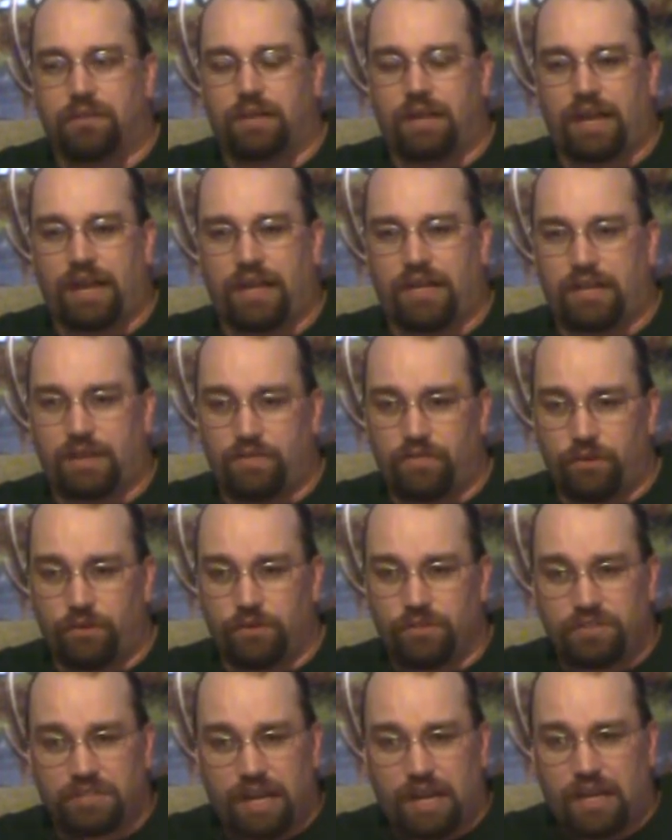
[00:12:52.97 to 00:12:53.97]
And if you're
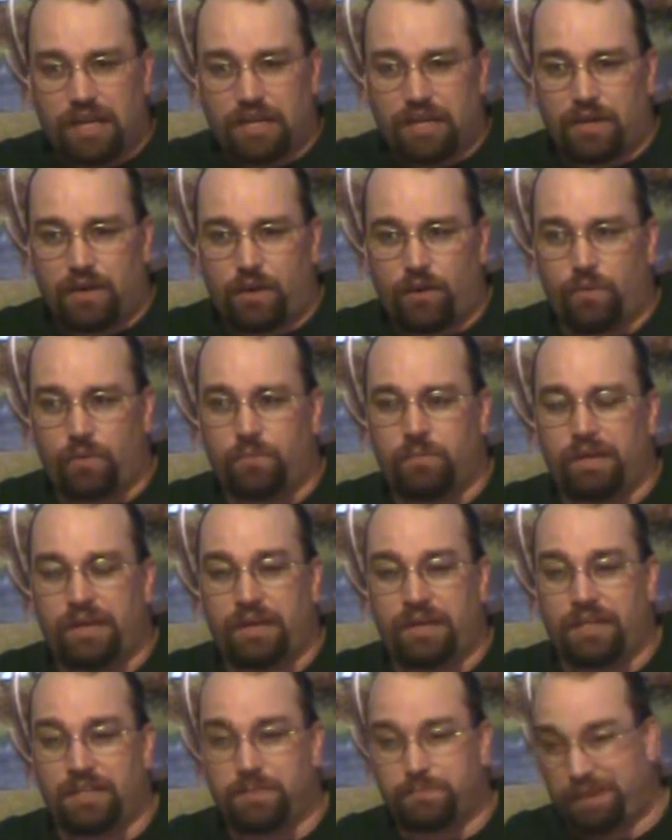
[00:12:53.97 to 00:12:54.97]
staying at home and
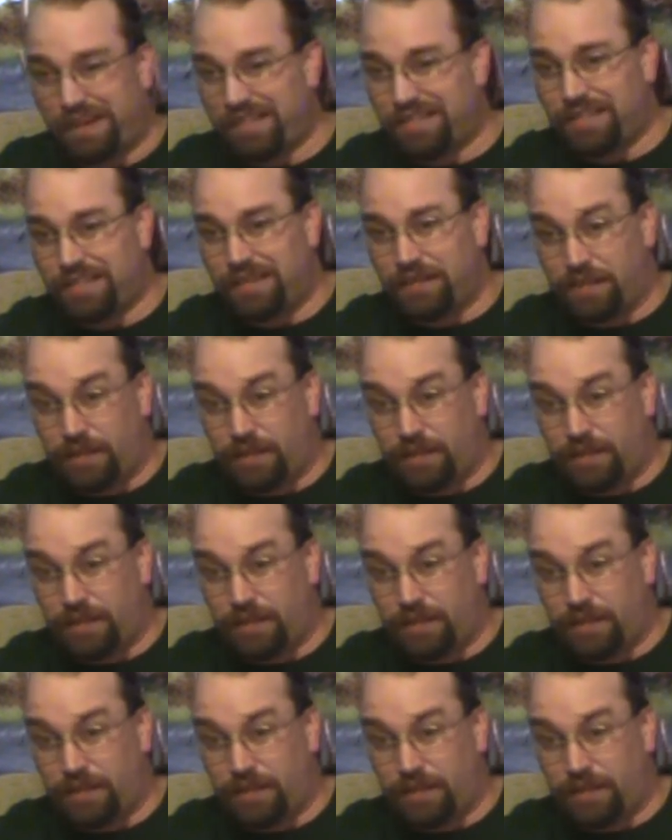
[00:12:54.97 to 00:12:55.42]
expecting